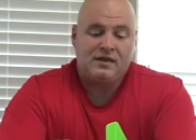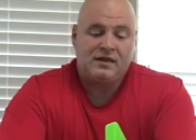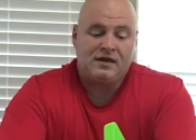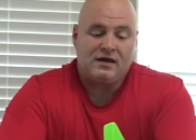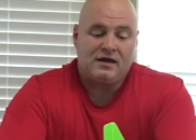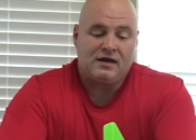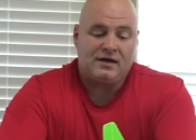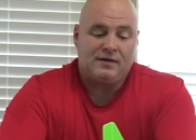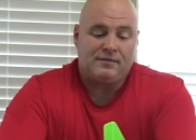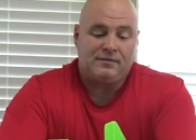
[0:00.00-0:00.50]

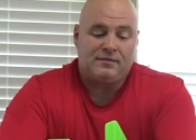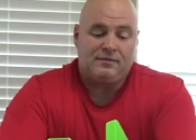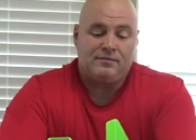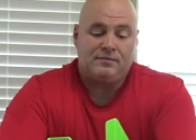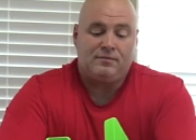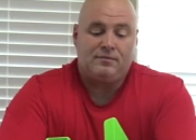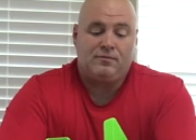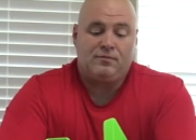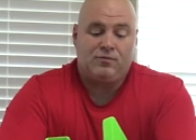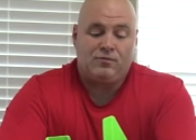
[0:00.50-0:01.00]

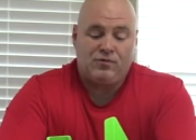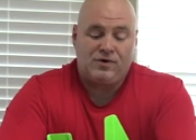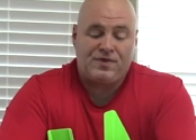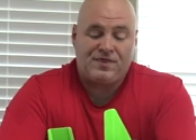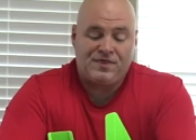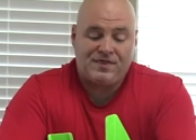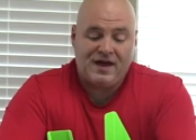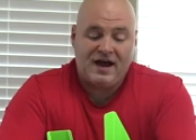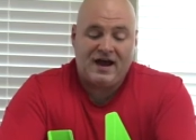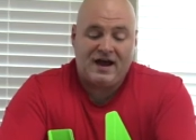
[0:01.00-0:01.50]

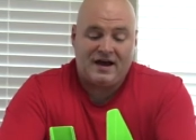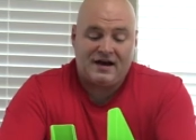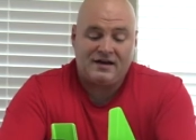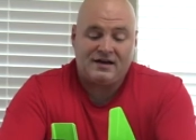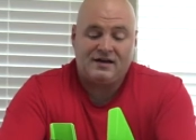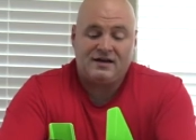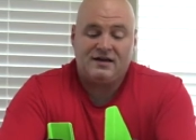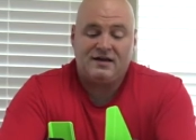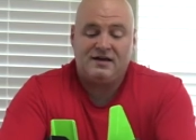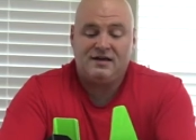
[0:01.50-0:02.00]
With
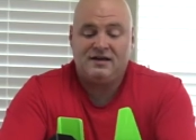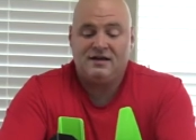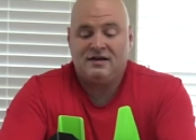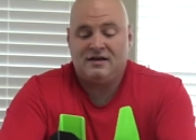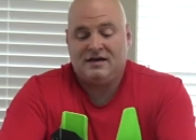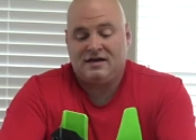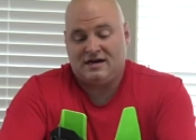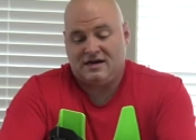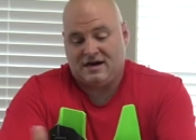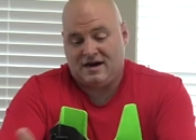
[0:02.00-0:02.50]
that,
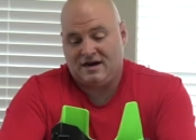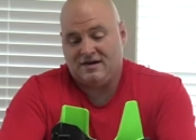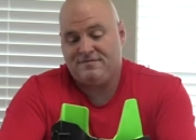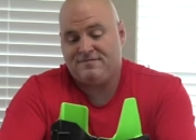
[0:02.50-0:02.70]
I